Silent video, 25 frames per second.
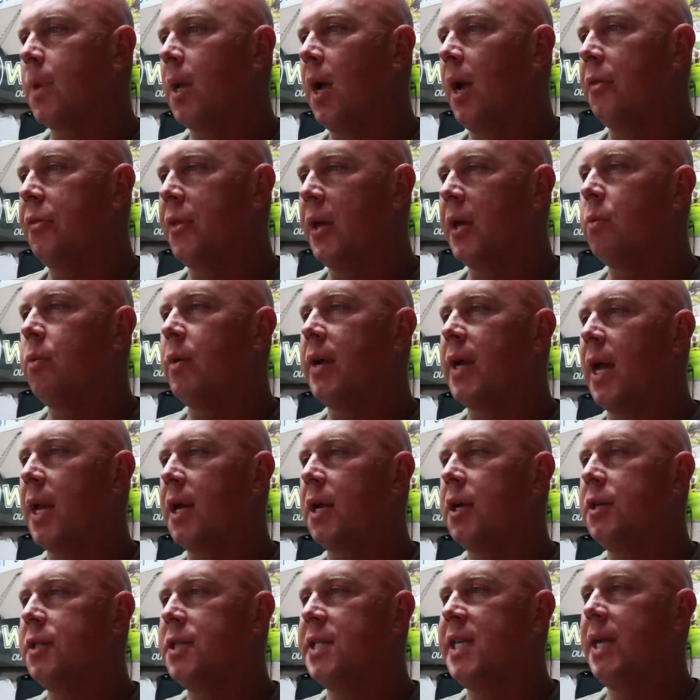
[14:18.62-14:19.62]
I think we got
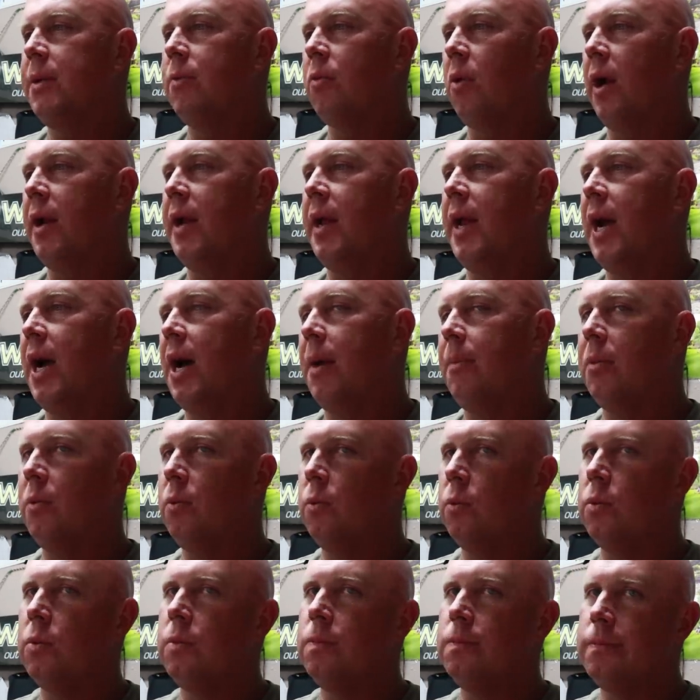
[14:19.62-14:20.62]
a good team right now,
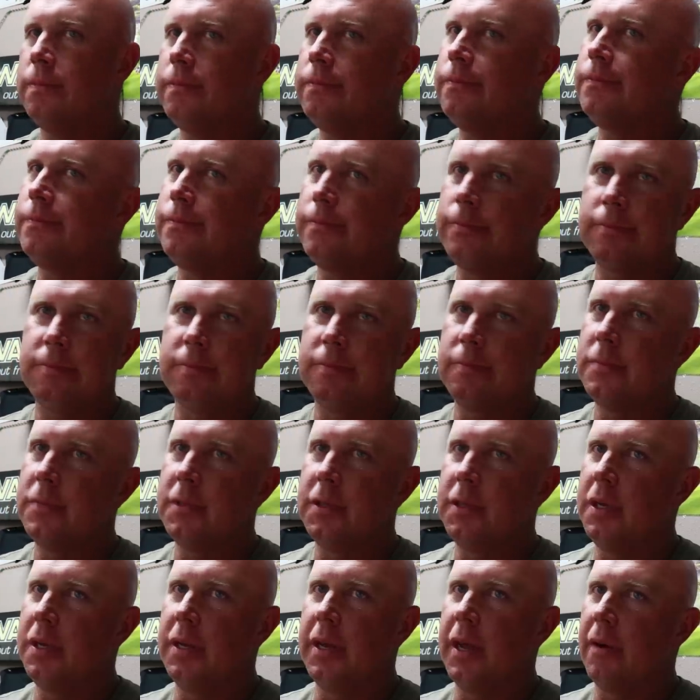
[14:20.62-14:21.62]

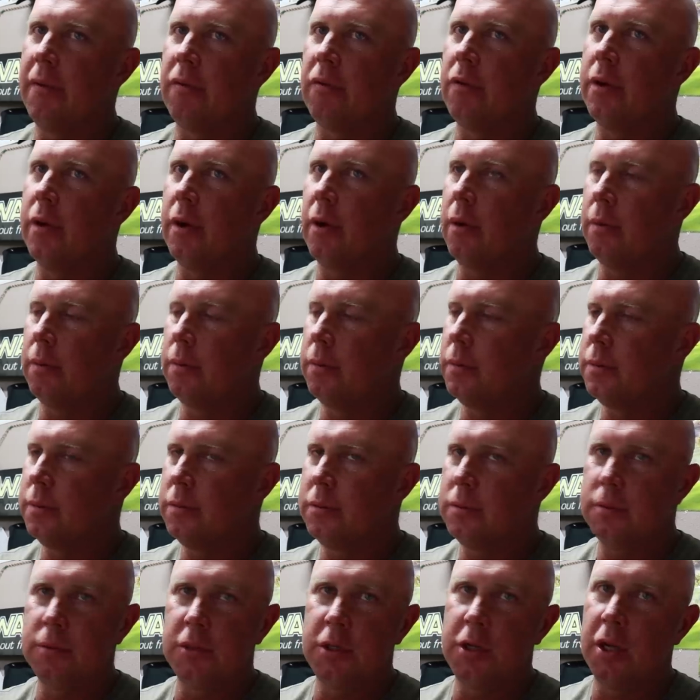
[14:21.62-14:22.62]
but you never know.
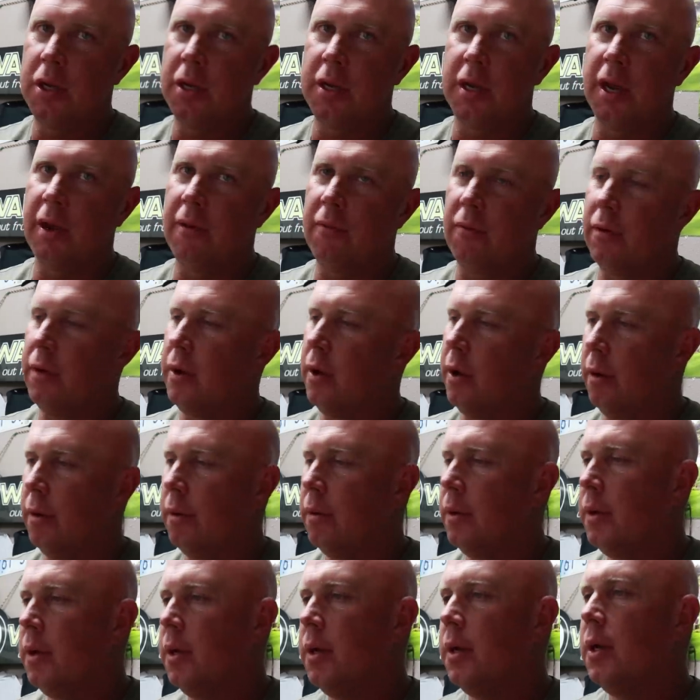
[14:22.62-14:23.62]
You never know.
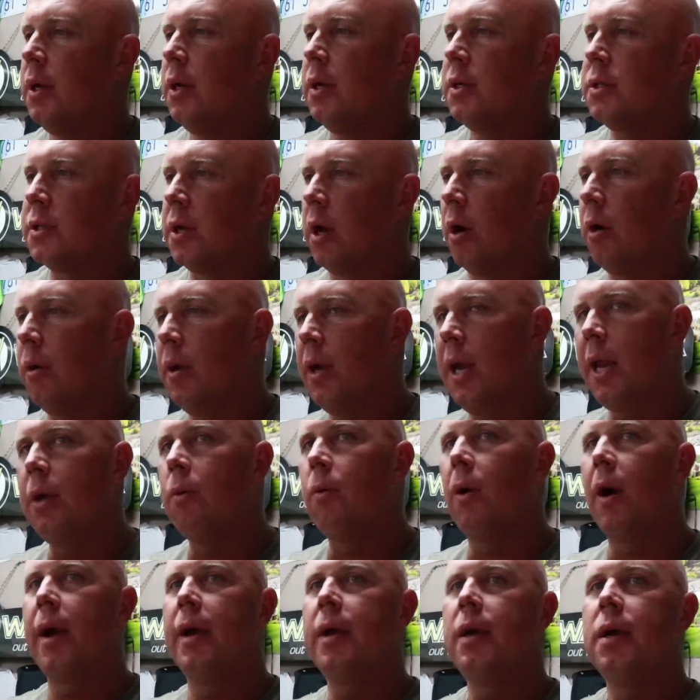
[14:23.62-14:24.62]
So
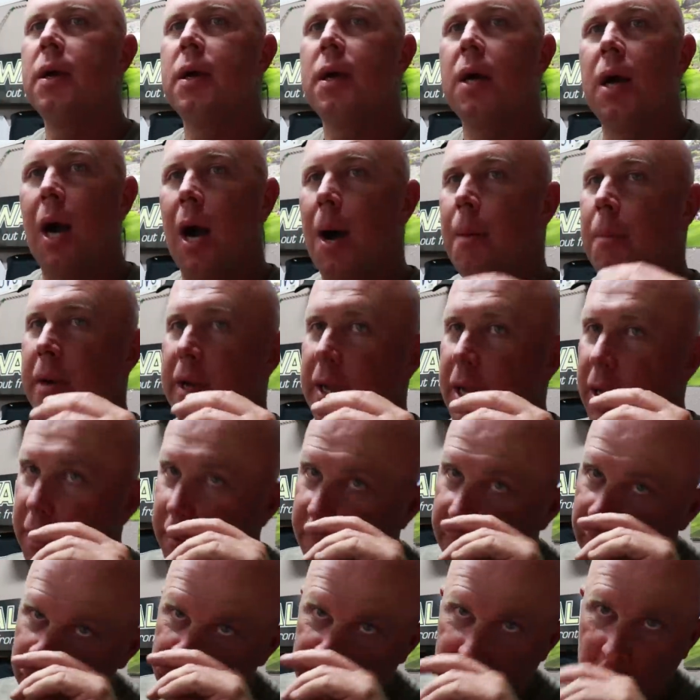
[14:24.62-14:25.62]
anyway, I'm gonna end
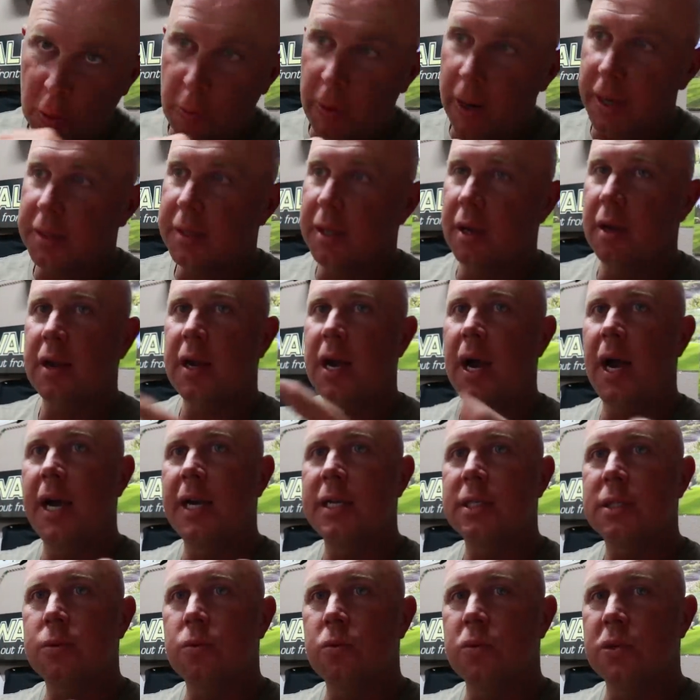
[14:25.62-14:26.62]
the video right there,
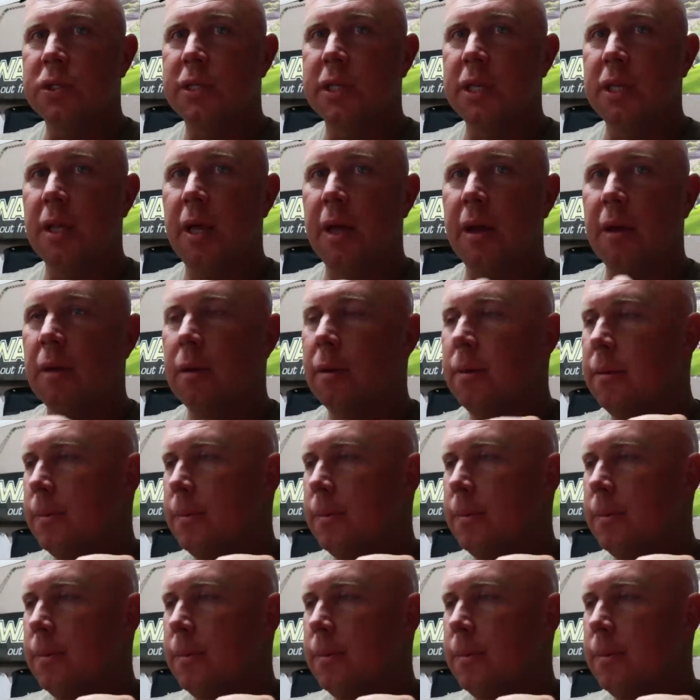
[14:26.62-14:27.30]
guys. We'll see you later.